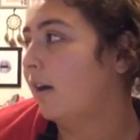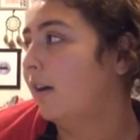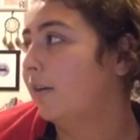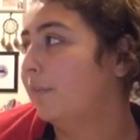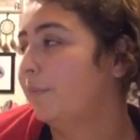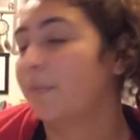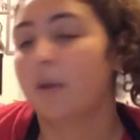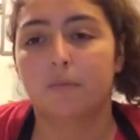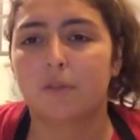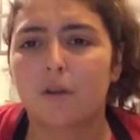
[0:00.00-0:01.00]
Um,
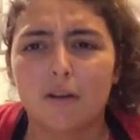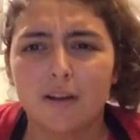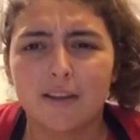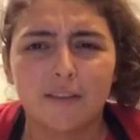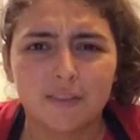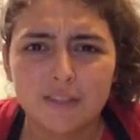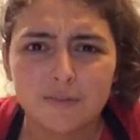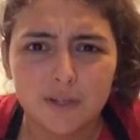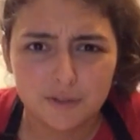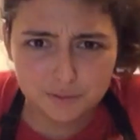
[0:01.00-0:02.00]
I'm sorry if this
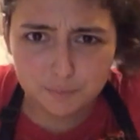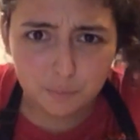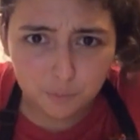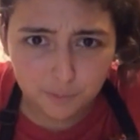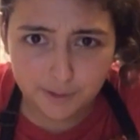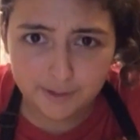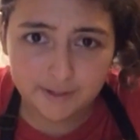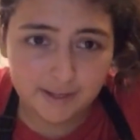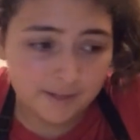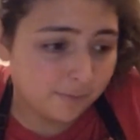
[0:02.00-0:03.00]
video is
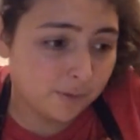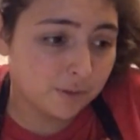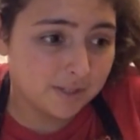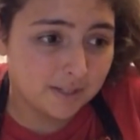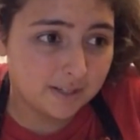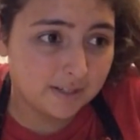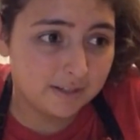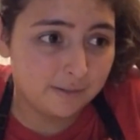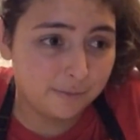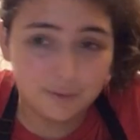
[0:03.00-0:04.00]
boring and if you're sick
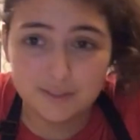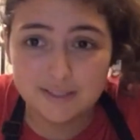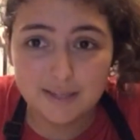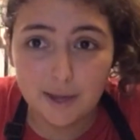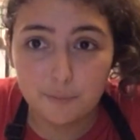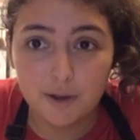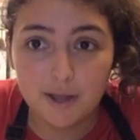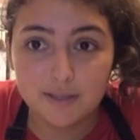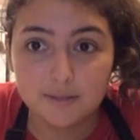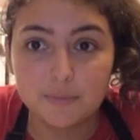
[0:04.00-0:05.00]
of all the
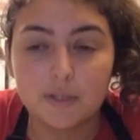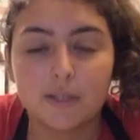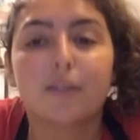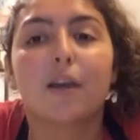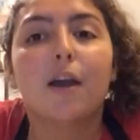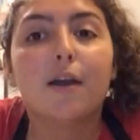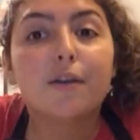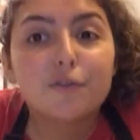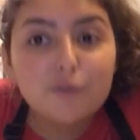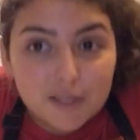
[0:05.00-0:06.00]
DIYs because
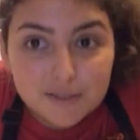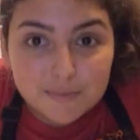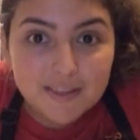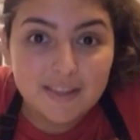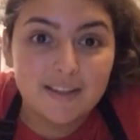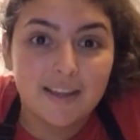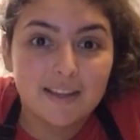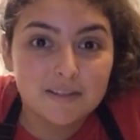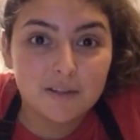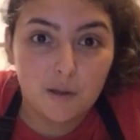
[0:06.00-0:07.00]
trust me the
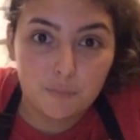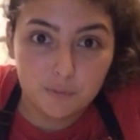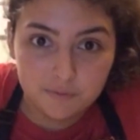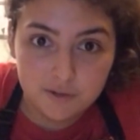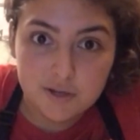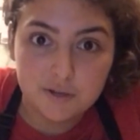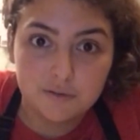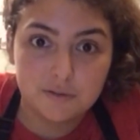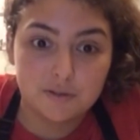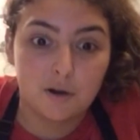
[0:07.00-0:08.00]
next couple
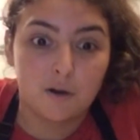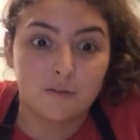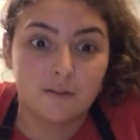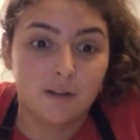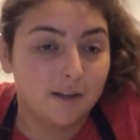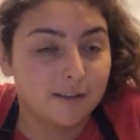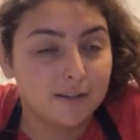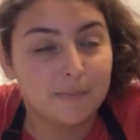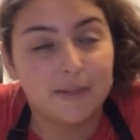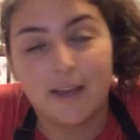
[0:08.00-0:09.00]
videos are not
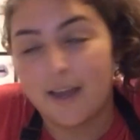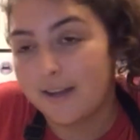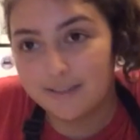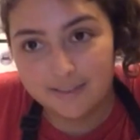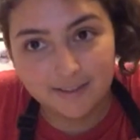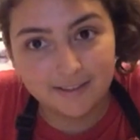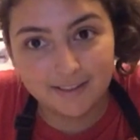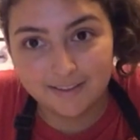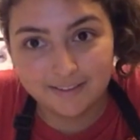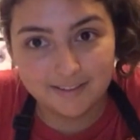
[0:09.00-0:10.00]
going to be anything
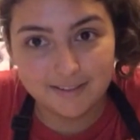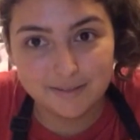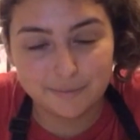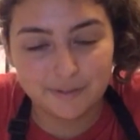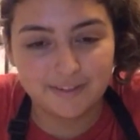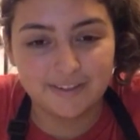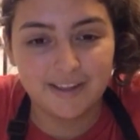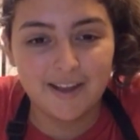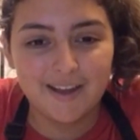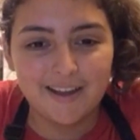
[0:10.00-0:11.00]
like this one.
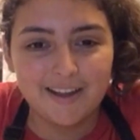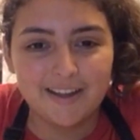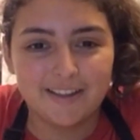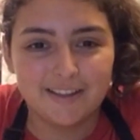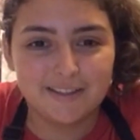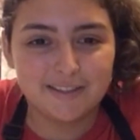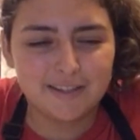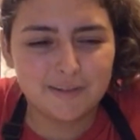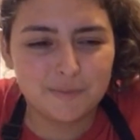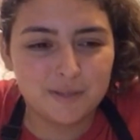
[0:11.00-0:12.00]
It's
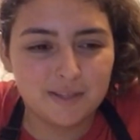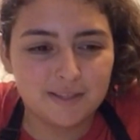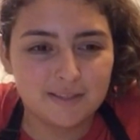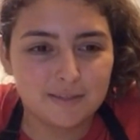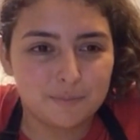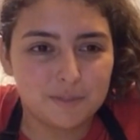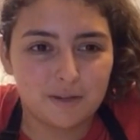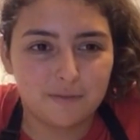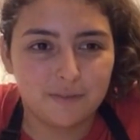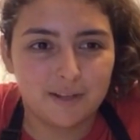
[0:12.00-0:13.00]
gonna be some
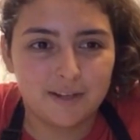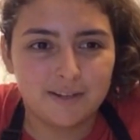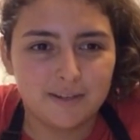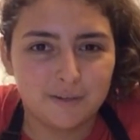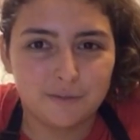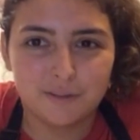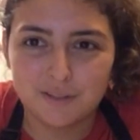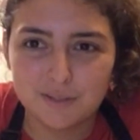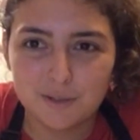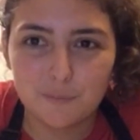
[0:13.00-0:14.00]
stuff that I did over
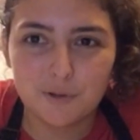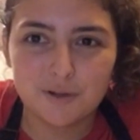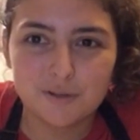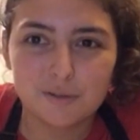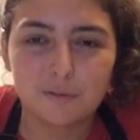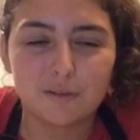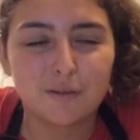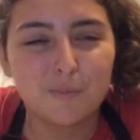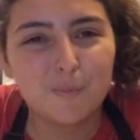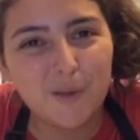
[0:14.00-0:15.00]
the summer, so
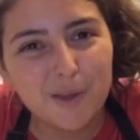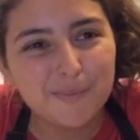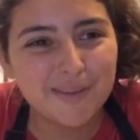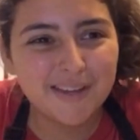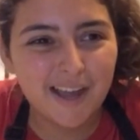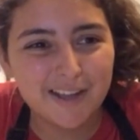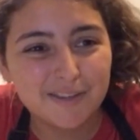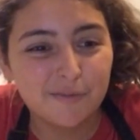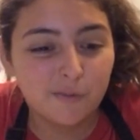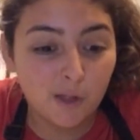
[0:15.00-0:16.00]
there might be
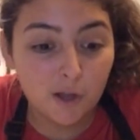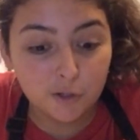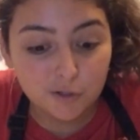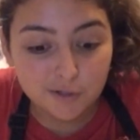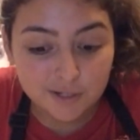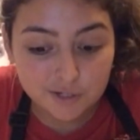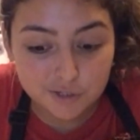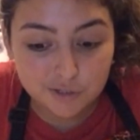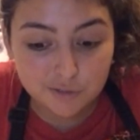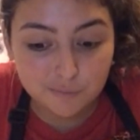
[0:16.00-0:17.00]
kind of
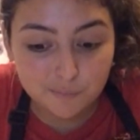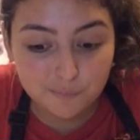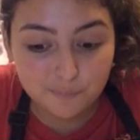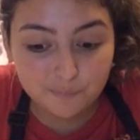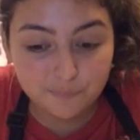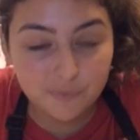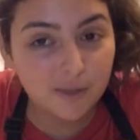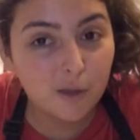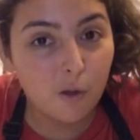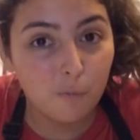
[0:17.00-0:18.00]
vlogger-ish.
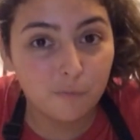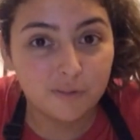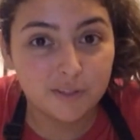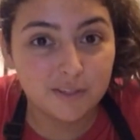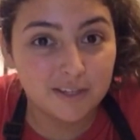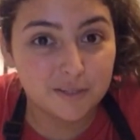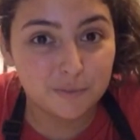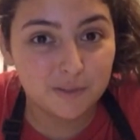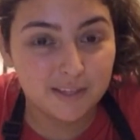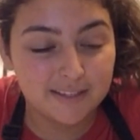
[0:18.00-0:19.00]
Hopefully you guys
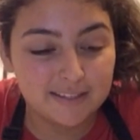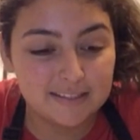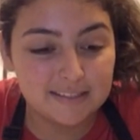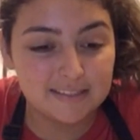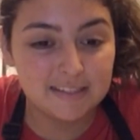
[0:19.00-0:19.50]
will like it.